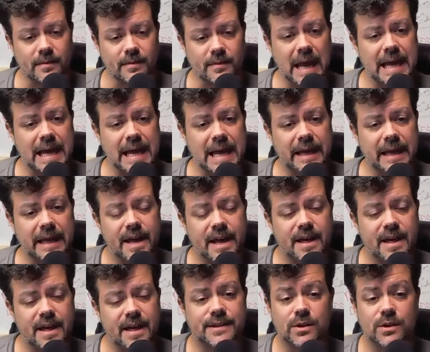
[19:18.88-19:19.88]
And
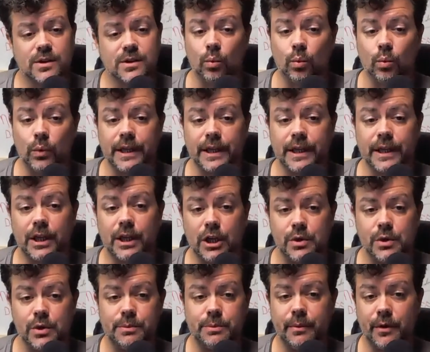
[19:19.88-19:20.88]
that's a really
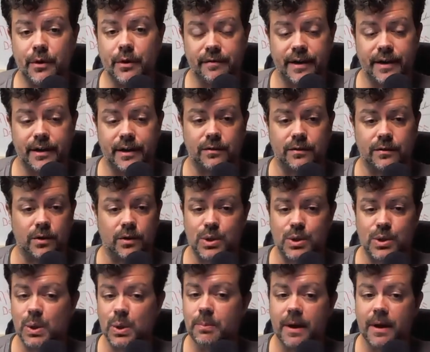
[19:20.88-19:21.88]
huge motivator for us,
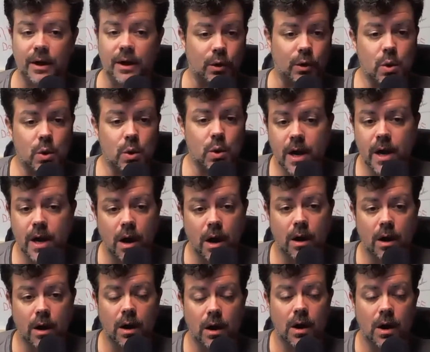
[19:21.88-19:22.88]
no matter who we
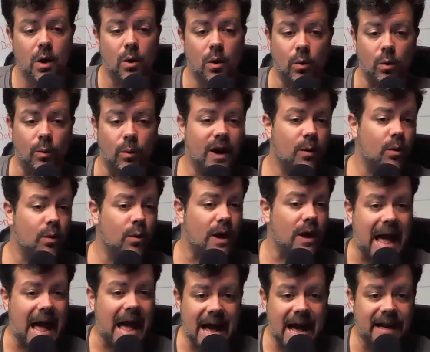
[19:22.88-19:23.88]
are or where we're
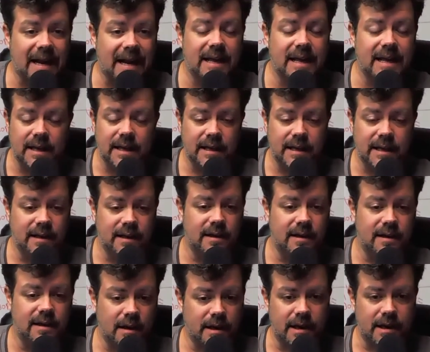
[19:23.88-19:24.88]
at
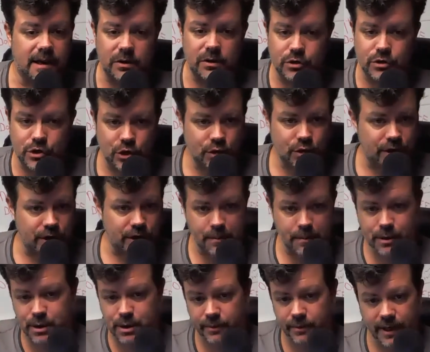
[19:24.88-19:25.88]
in our journey, how
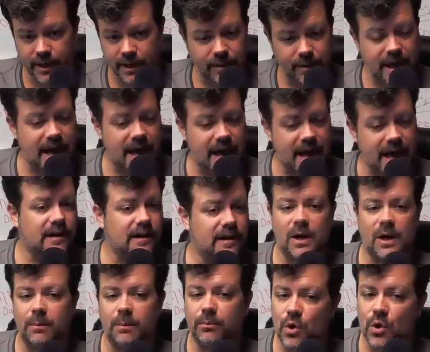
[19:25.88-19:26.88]
much money we have,
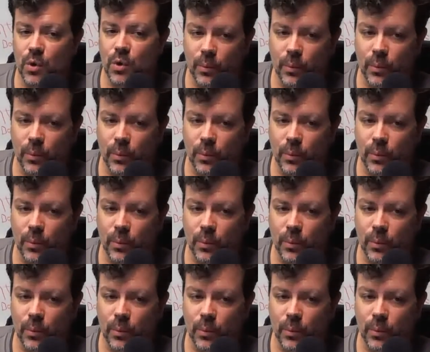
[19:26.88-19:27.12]
how broke we